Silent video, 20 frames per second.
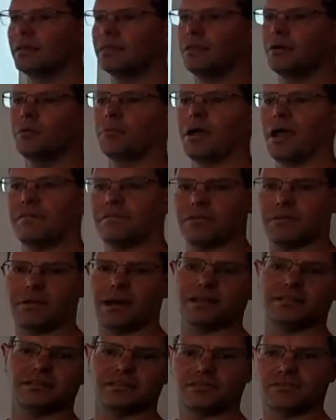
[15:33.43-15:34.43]
they'll have the
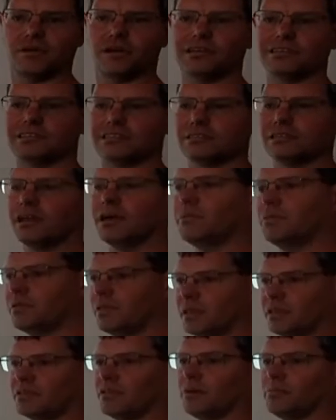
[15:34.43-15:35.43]
latest version, and when
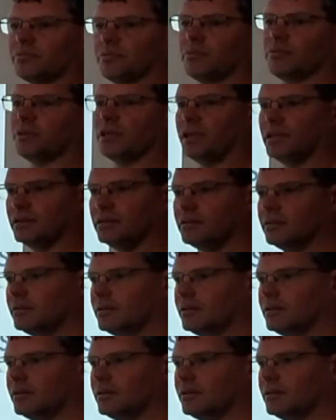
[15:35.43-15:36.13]
they type something in